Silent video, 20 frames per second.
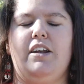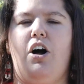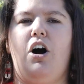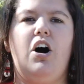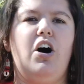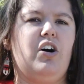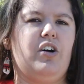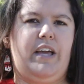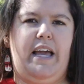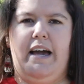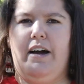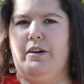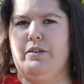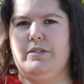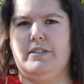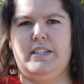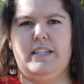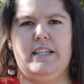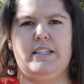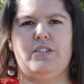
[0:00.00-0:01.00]
all
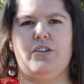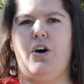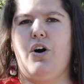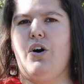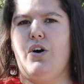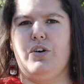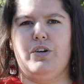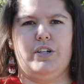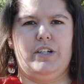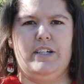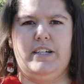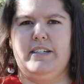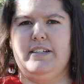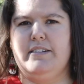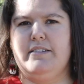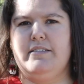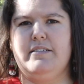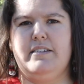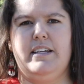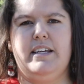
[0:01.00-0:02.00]
counts, it's all
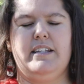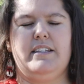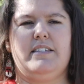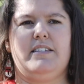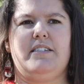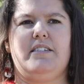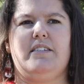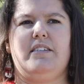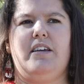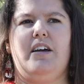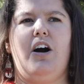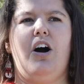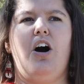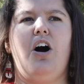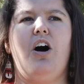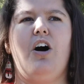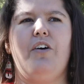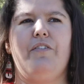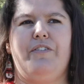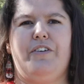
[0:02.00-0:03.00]
good, it's
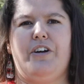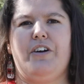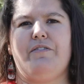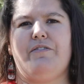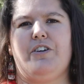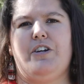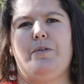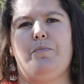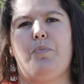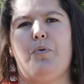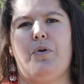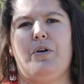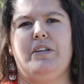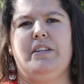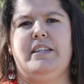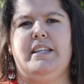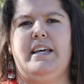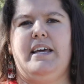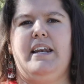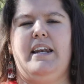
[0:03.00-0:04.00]
all very, very
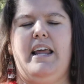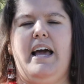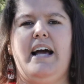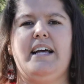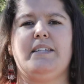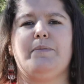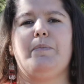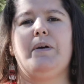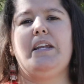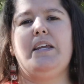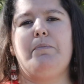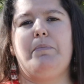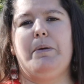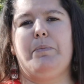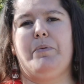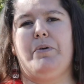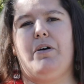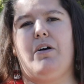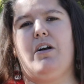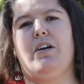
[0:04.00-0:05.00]
important that as many
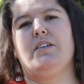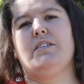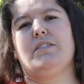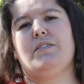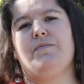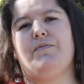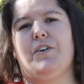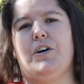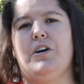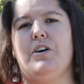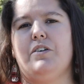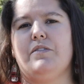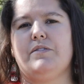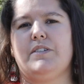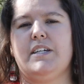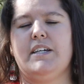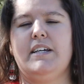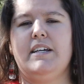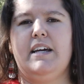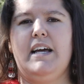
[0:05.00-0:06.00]
people are as
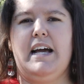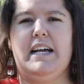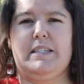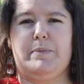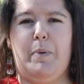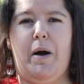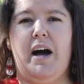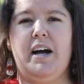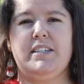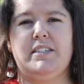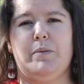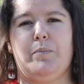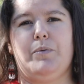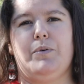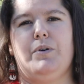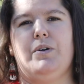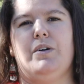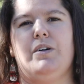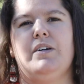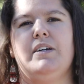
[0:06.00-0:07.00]
involved as
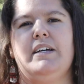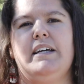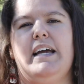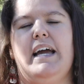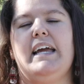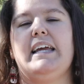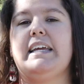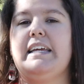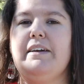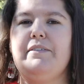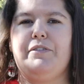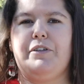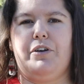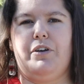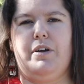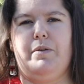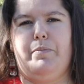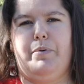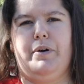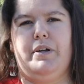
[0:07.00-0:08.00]
possible and give
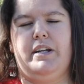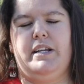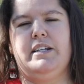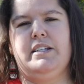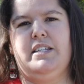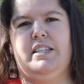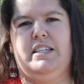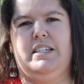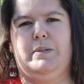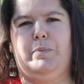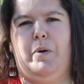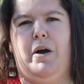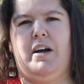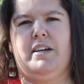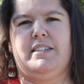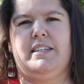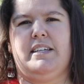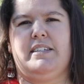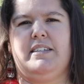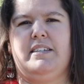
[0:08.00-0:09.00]
their input into these
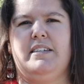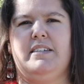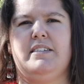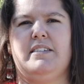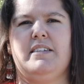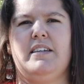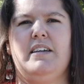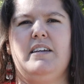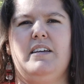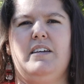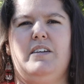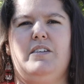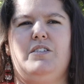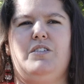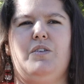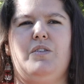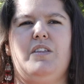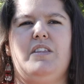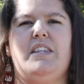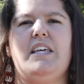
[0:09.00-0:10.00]
processes
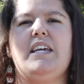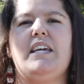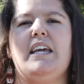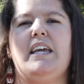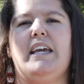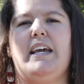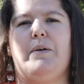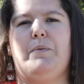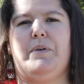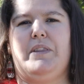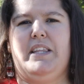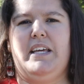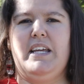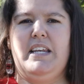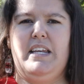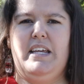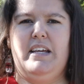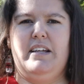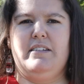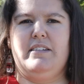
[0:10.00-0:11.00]
so that they can get what they
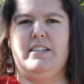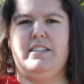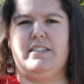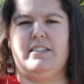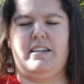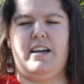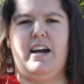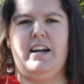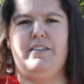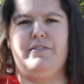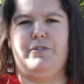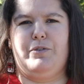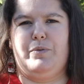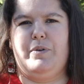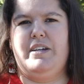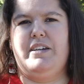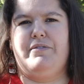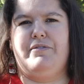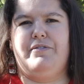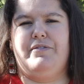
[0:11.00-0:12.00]
need. This kind of
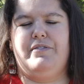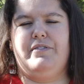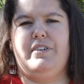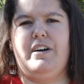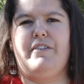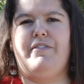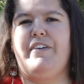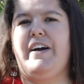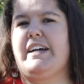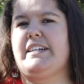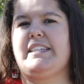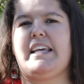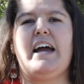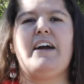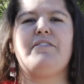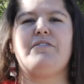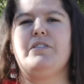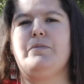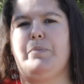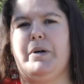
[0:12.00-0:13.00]
grief affects
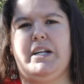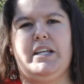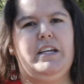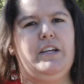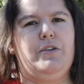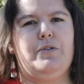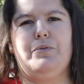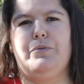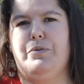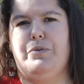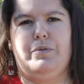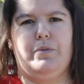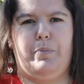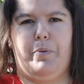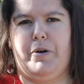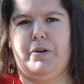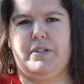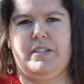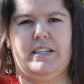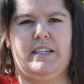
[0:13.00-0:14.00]
everybody who knew the
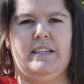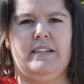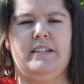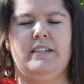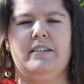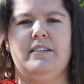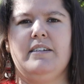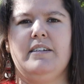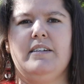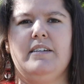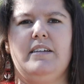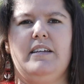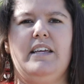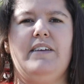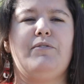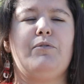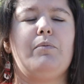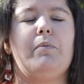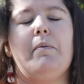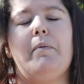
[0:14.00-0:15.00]
person,
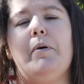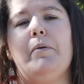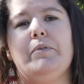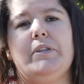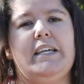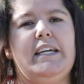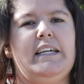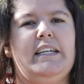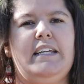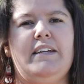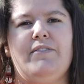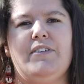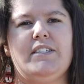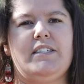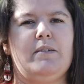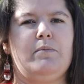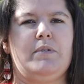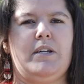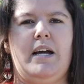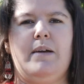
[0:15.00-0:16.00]
even remotely, and even
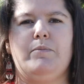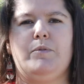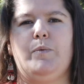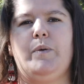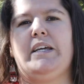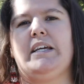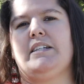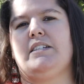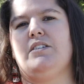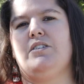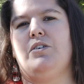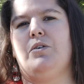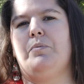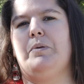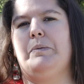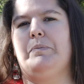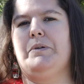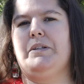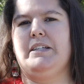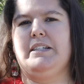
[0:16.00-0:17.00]
sometimes we get to know
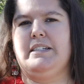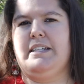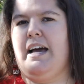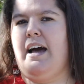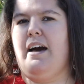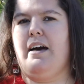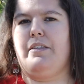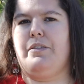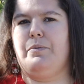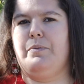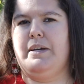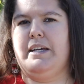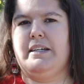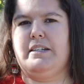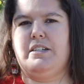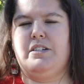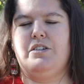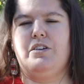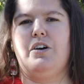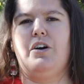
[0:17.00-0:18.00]
people in death. We get
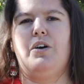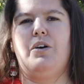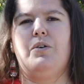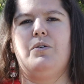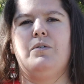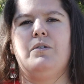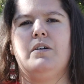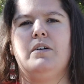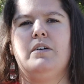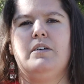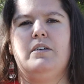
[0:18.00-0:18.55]
to know